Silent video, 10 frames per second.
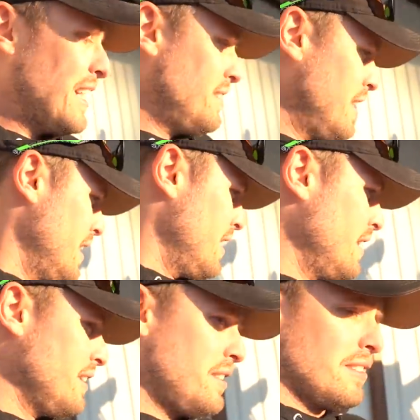like I said,
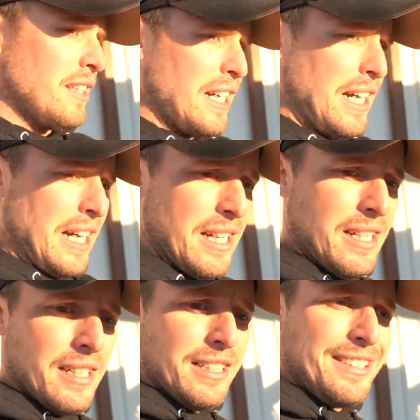this is uh
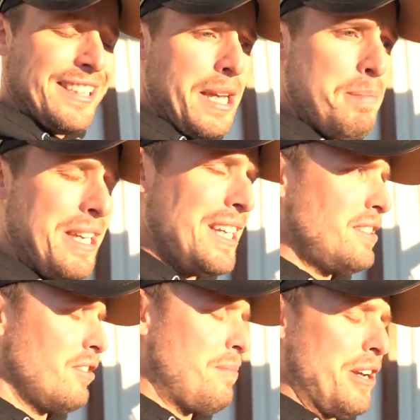this is a
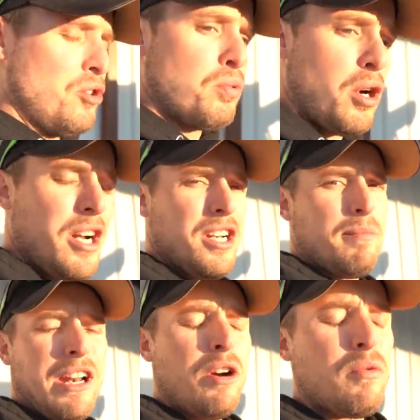piece of my new project,
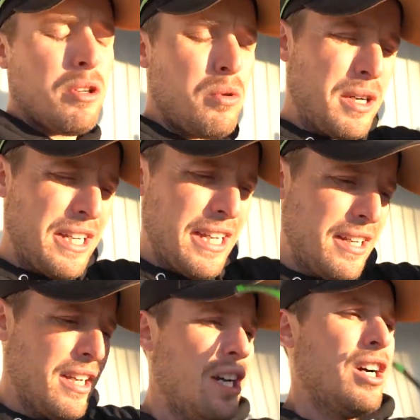but I don't really want to
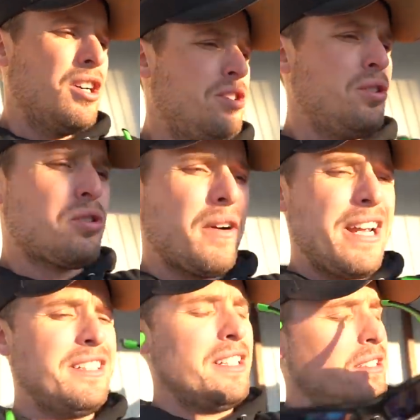get too
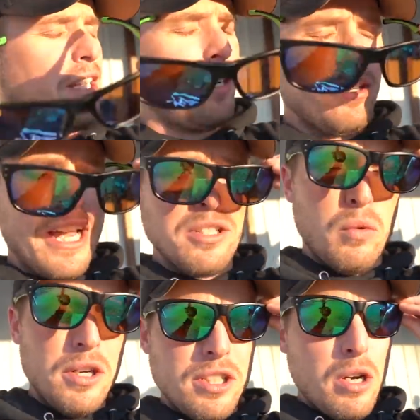crazy in telling you guys of
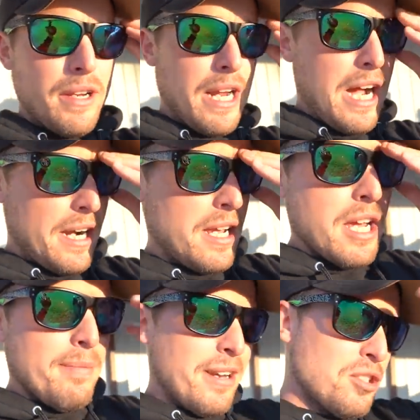what's going on
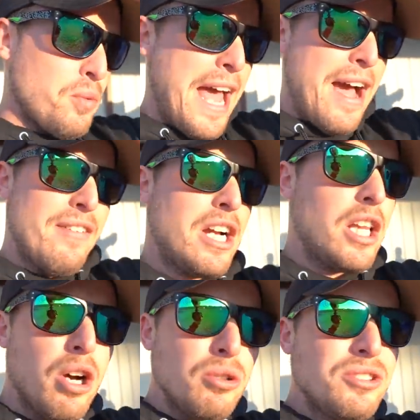because we haven't
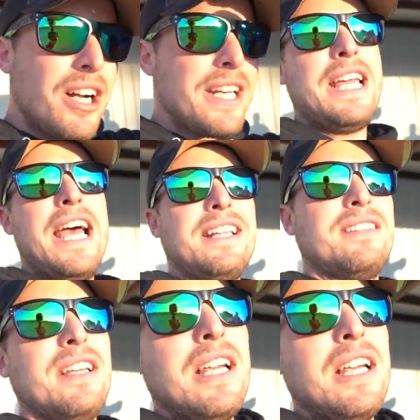closed on it yet.